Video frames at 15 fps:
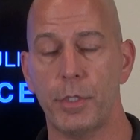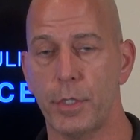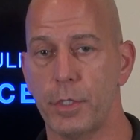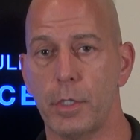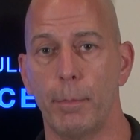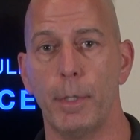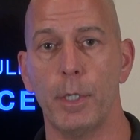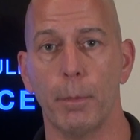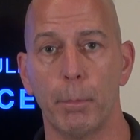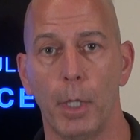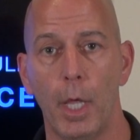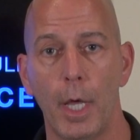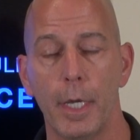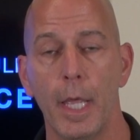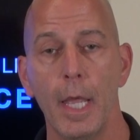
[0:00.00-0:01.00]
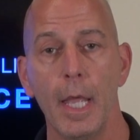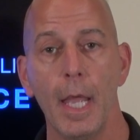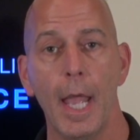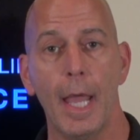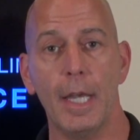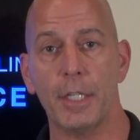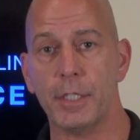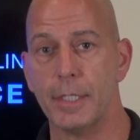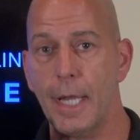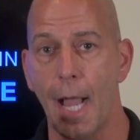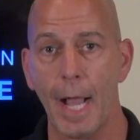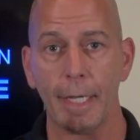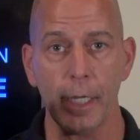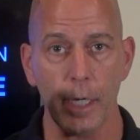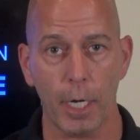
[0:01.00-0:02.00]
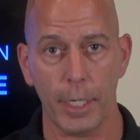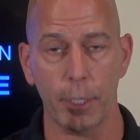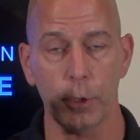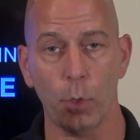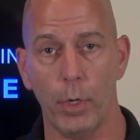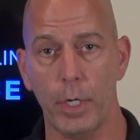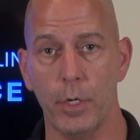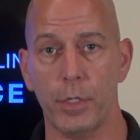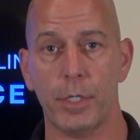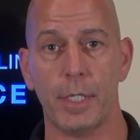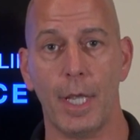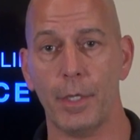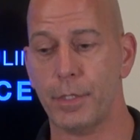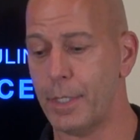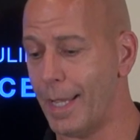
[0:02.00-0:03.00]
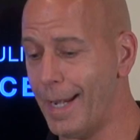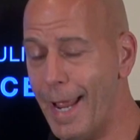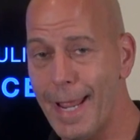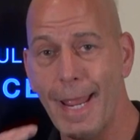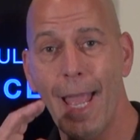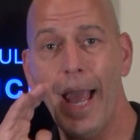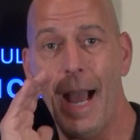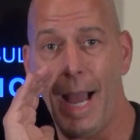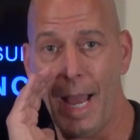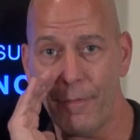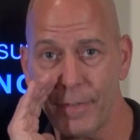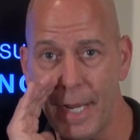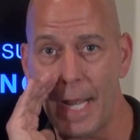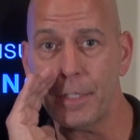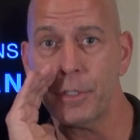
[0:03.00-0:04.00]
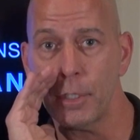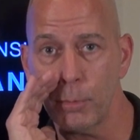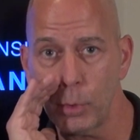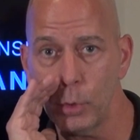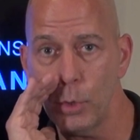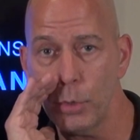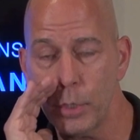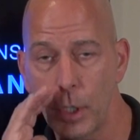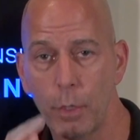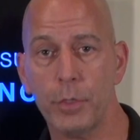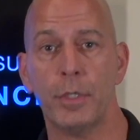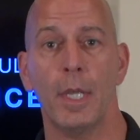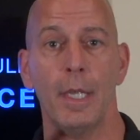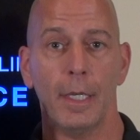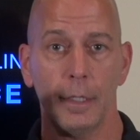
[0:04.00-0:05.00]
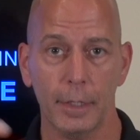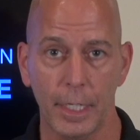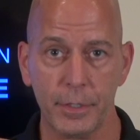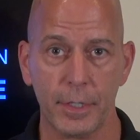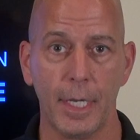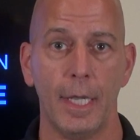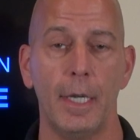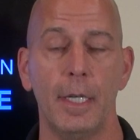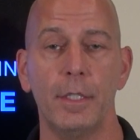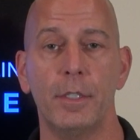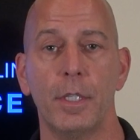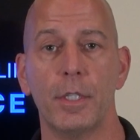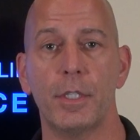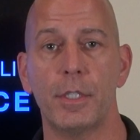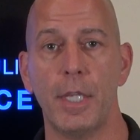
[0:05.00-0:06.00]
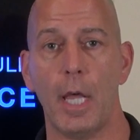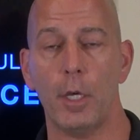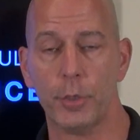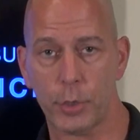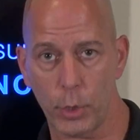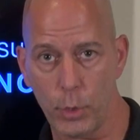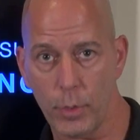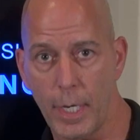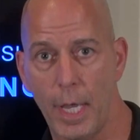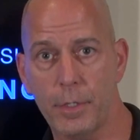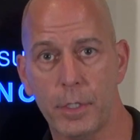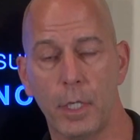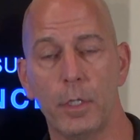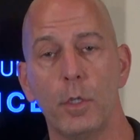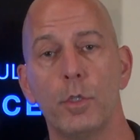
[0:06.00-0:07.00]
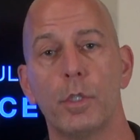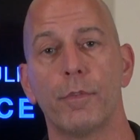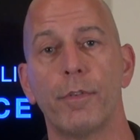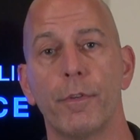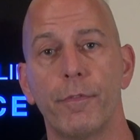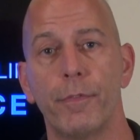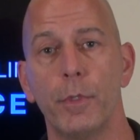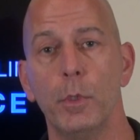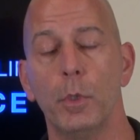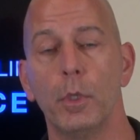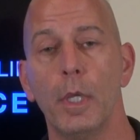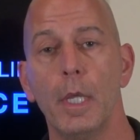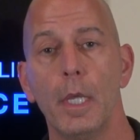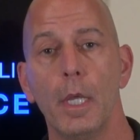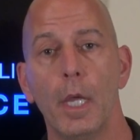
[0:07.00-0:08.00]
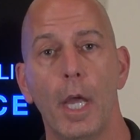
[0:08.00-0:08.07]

system in your blood, and it's knocking on the door to your cell saying, hey, I've got some glucose, let's get it into the cell so you guys can use it for fuel.